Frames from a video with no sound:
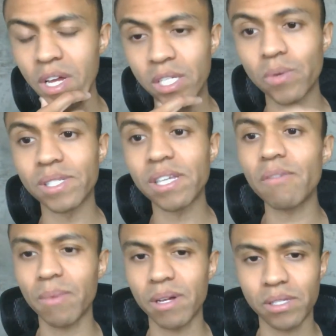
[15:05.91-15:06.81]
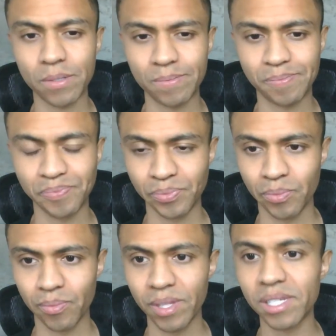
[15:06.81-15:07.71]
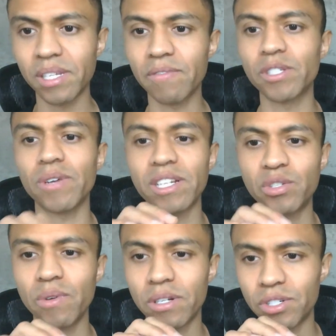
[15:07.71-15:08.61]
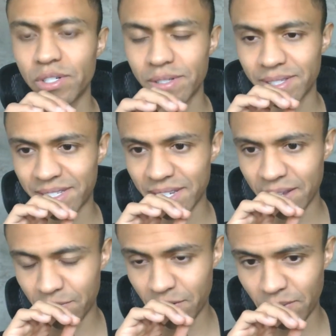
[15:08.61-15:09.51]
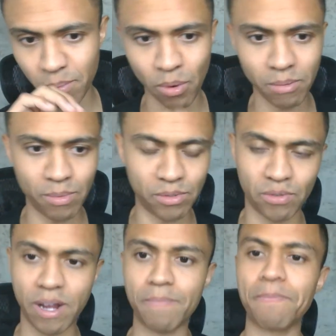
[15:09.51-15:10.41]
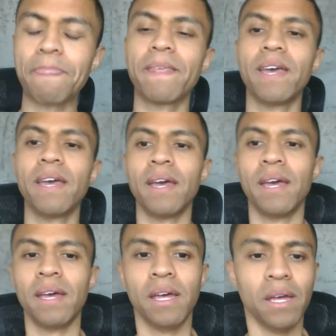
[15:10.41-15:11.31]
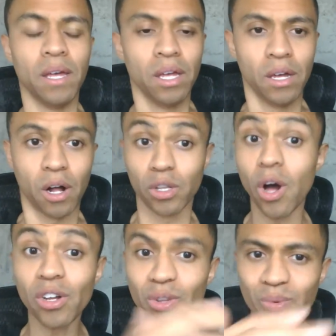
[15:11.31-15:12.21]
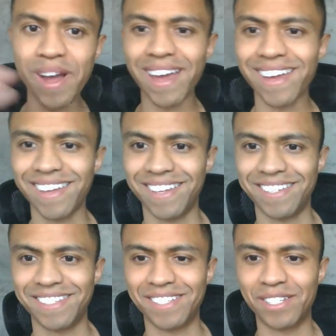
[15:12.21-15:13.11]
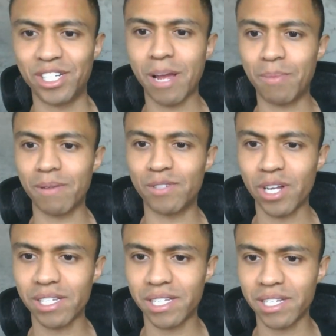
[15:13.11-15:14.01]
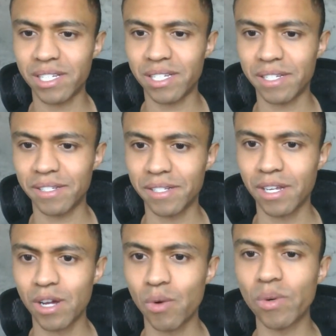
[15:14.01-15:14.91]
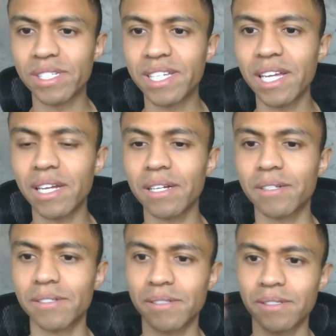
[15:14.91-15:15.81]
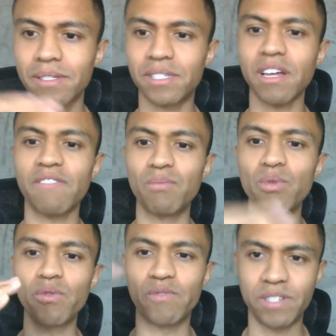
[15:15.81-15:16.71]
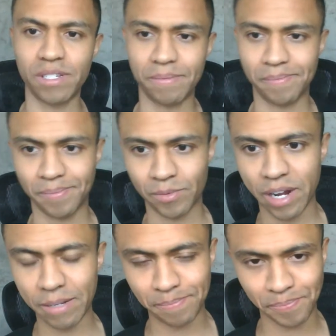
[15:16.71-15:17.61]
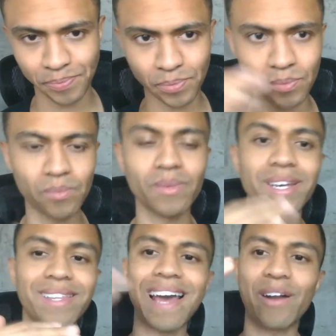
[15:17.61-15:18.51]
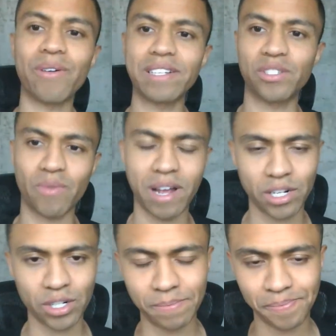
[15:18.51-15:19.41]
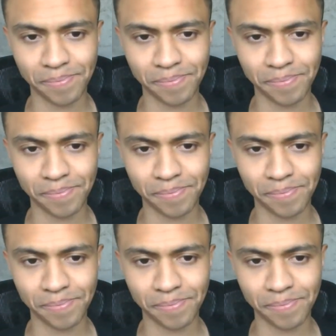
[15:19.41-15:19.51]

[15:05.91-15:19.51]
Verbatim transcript: So in seven months, this individual got a 250 point boost, right? Along the way, Champion of Justice was getting stuff moved, right? In that right direction.